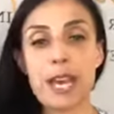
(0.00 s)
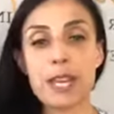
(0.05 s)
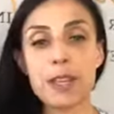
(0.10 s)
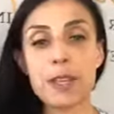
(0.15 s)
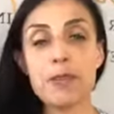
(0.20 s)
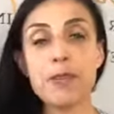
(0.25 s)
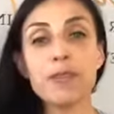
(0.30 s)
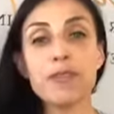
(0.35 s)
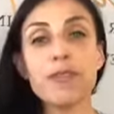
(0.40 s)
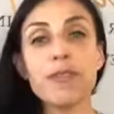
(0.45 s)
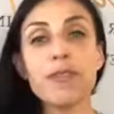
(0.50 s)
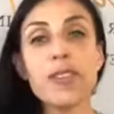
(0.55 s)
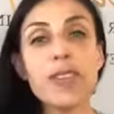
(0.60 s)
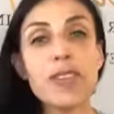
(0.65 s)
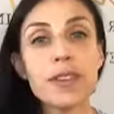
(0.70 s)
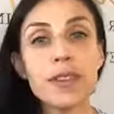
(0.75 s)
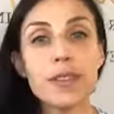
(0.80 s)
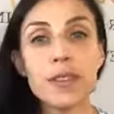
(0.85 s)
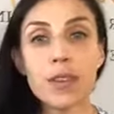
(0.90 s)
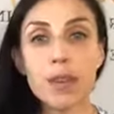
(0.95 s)
you
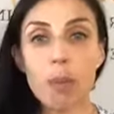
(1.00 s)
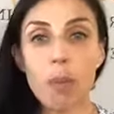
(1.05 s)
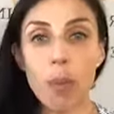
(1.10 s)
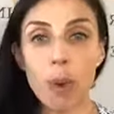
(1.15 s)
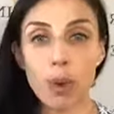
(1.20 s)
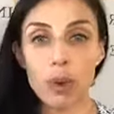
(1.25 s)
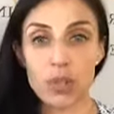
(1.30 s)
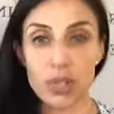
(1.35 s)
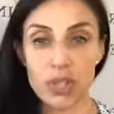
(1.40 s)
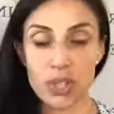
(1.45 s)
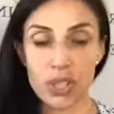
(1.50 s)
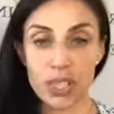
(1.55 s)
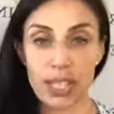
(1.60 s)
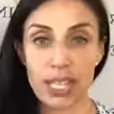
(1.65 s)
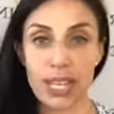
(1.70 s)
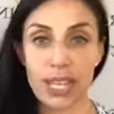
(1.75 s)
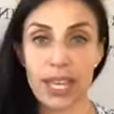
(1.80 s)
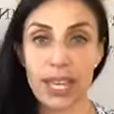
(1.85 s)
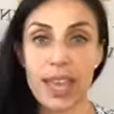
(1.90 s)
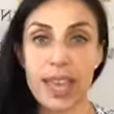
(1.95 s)
feel
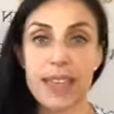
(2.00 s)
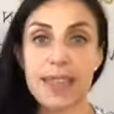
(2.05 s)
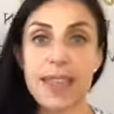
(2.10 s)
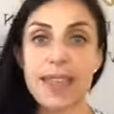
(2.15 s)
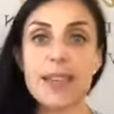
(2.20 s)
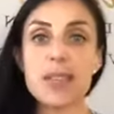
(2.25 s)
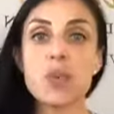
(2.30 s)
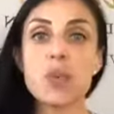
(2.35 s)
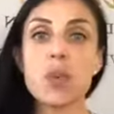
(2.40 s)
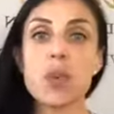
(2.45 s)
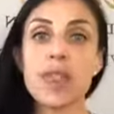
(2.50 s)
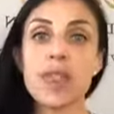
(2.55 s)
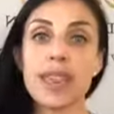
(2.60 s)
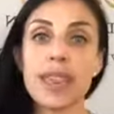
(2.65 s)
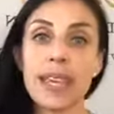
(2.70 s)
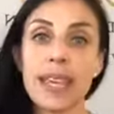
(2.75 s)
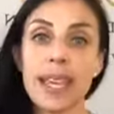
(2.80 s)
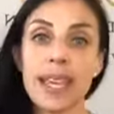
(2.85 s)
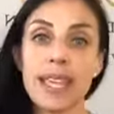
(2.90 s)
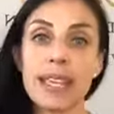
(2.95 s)
emotionally, that is
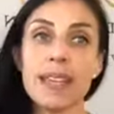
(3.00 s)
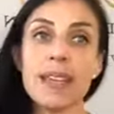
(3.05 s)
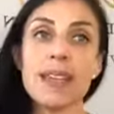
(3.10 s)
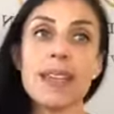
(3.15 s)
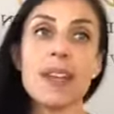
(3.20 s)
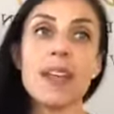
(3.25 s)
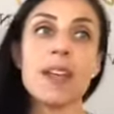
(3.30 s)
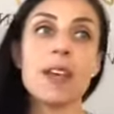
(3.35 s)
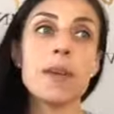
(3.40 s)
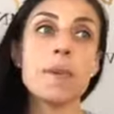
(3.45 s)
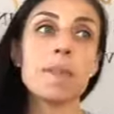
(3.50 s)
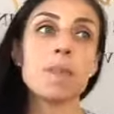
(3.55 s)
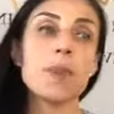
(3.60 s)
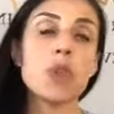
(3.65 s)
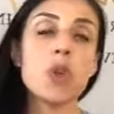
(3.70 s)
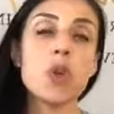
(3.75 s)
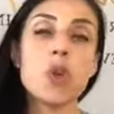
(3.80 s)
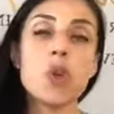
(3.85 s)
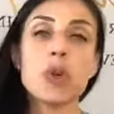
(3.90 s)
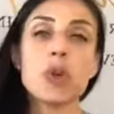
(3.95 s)
within
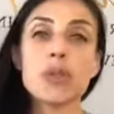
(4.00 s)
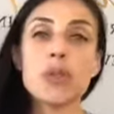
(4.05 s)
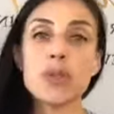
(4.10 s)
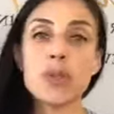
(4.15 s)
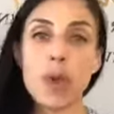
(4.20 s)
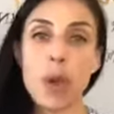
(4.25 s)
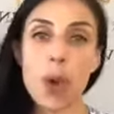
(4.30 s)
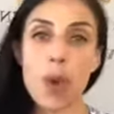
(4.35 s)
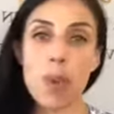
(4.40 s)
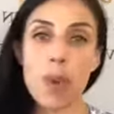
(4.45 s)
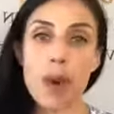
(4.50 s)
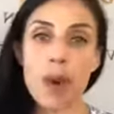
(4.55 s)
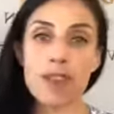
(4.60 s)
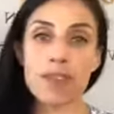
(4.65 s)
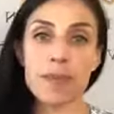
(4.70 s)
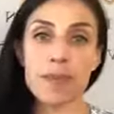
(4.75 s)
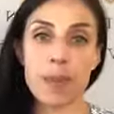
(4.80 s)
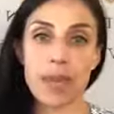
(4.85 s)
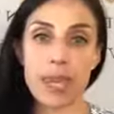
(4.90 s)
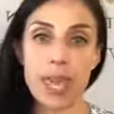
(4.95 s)
your scope
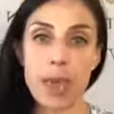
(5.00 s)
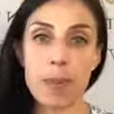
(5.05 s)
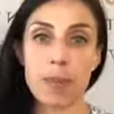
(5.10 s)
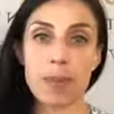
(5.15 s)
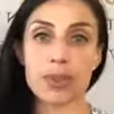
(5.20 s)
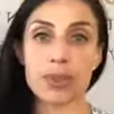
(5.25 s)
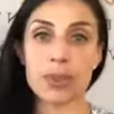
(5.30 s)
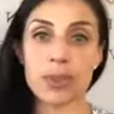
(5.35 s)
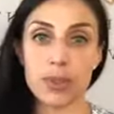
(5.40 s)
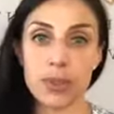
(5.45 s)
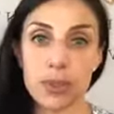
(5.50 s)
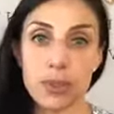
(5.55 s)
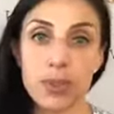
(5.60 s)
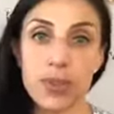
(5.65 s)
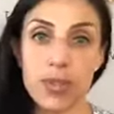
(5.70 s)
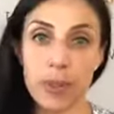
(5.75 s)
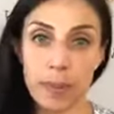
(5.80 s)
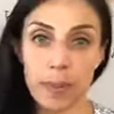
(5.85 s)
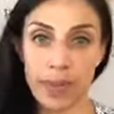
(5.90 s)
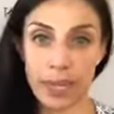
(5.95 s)
of being able to do
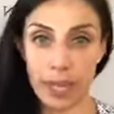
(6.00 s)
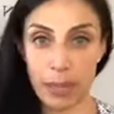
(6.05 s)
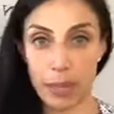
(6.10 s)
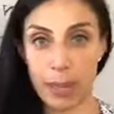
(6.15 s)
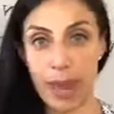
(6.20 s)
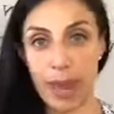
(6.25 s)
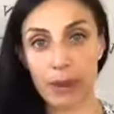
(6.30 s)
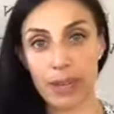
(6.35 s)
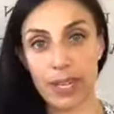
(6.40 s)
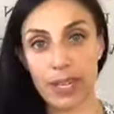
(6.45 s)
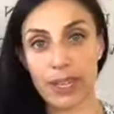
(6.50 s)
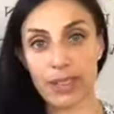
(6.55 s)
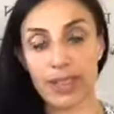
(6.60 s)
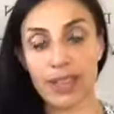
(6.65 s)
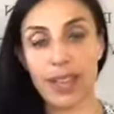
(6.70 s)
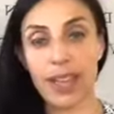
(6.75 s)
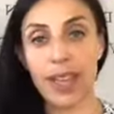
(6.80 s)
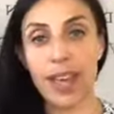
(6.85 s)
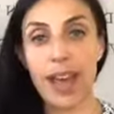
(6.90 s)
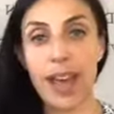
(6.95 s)
something about it.
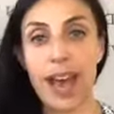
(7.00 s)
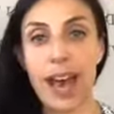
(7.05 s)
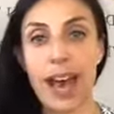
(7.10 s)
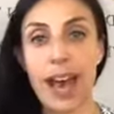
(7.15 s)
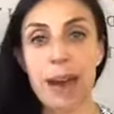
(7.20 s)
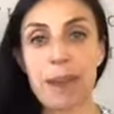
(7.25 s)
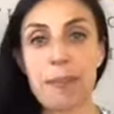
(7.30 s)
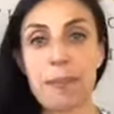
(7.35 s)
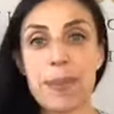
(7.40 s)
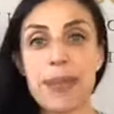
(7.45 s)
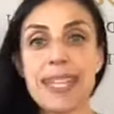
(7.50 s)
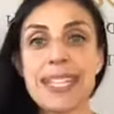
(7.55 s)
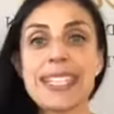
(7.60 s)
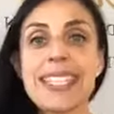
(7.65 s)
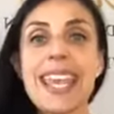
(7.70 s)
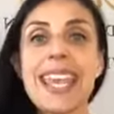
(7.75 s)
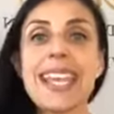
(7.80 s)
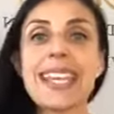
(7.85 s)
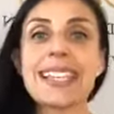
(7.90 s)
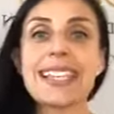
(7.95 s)
But it
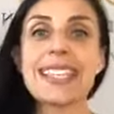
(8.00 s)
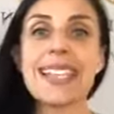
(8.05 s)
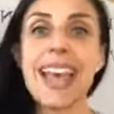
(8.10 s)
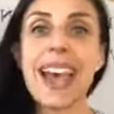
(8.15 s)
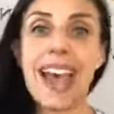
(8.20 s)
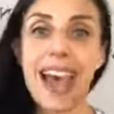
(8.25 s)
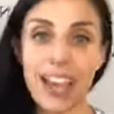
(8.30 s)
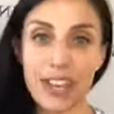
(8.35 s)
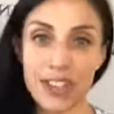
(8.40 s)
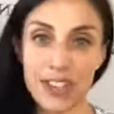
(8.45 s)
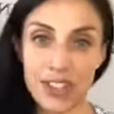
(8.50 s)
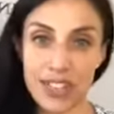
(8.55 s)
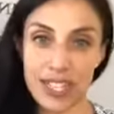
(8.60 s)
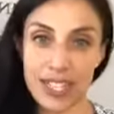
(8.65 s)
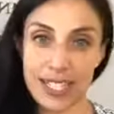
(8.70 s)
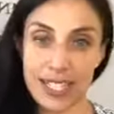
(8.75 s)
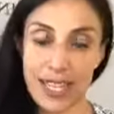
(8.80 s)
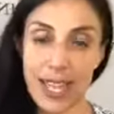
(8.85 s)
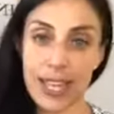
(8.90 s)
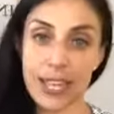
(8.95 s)
takes action,
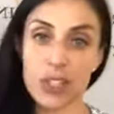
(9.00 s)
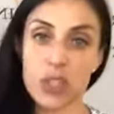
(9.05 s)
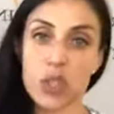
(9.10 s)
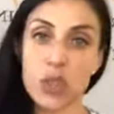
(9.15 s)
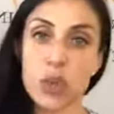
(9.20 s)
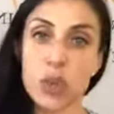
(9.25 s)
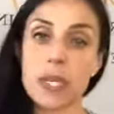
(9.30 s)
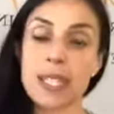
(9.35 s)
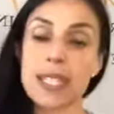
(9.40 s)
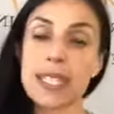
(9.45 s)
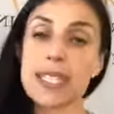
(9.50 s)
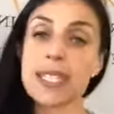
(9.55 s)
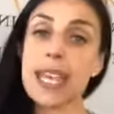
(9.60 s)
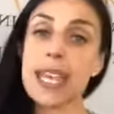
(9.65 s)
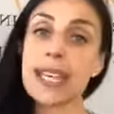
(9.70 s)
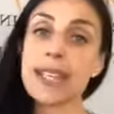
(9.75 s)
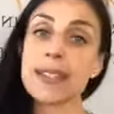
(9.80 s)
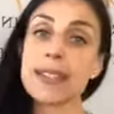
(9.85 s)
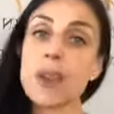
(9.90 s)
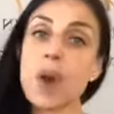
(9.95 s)
it takes choice, it
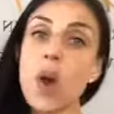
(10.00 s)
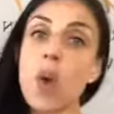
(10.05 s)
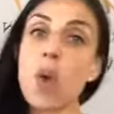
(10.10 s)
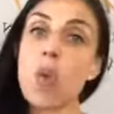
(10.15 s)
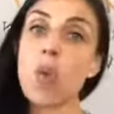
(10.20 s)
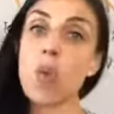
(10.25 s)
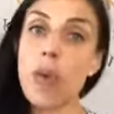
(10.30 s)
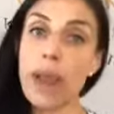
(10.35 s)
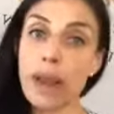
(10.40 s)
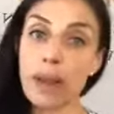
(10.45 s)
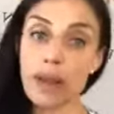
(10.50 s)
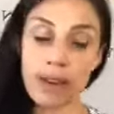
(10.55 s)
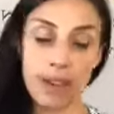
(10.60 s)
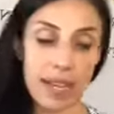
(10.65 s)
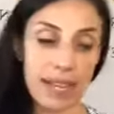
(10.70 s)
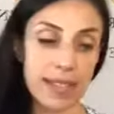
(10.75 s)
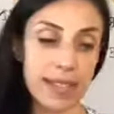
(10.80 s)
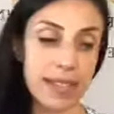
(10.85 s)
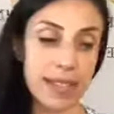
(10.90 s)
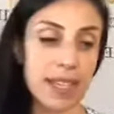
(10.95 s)
takes
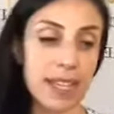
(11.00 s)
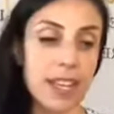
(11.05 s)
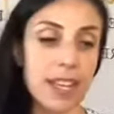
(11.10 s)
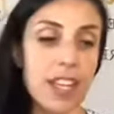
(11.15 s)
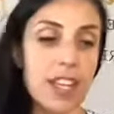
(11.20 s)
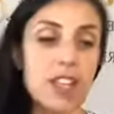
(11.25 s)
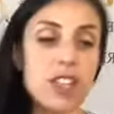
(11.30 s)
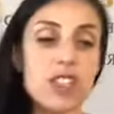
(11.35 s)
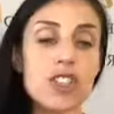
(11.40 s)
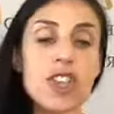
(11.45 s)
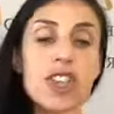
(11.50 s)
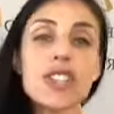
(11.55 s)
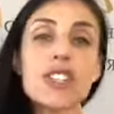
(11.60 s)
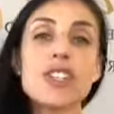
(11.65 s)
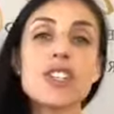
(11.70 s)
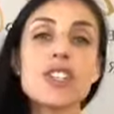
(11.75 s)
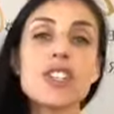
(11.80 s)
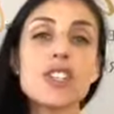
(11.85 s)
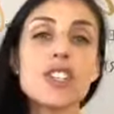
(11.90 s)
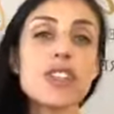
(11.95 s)
awareness. Just
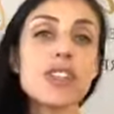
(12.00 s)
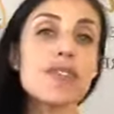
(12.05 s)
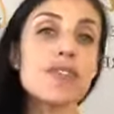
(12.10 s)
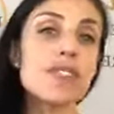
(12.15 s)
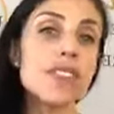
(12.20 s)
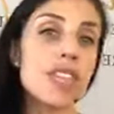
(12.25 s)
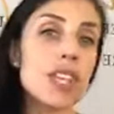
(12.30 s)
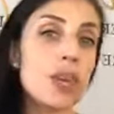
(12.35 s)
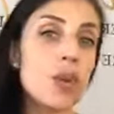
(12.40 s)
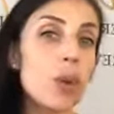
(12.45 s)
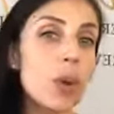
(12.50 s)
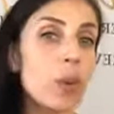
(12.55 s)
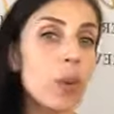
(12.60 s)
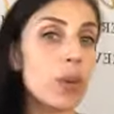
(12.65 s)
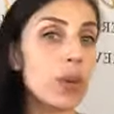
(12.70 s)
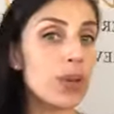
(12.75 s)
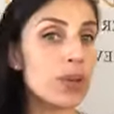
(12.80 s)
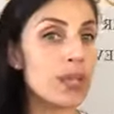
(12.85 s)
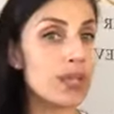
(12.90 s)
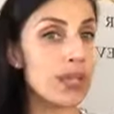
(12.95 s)
shifting your
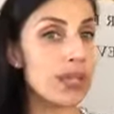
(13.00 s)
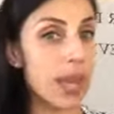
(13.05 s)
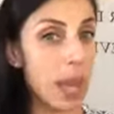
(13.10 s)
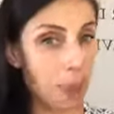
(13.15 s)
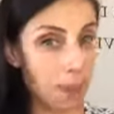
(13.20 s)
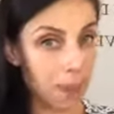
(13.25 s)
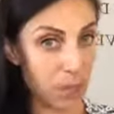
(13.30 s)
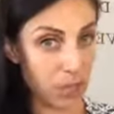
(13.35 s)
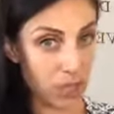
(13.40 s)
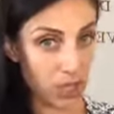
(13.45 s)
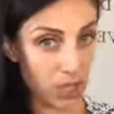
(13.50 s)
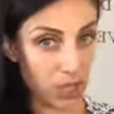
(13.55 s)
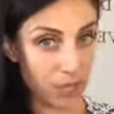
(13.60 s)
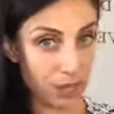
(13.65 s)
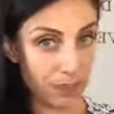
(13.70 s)
perception